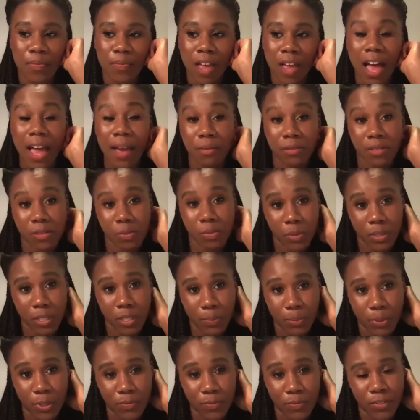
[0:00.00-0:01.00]
I was really
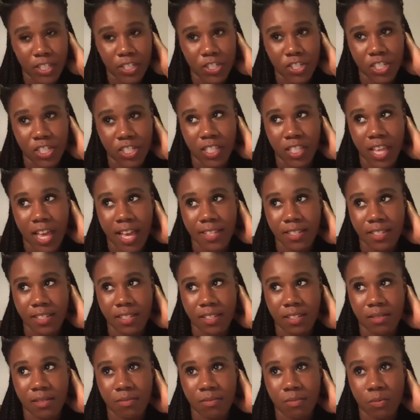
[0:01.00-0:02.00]
privileged
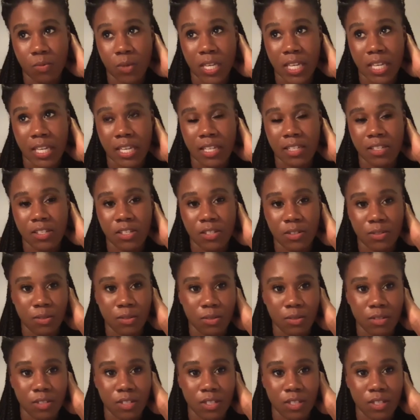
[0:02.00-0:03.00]
last week
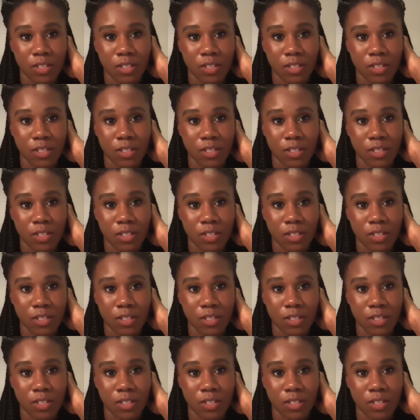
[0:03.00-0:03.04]
to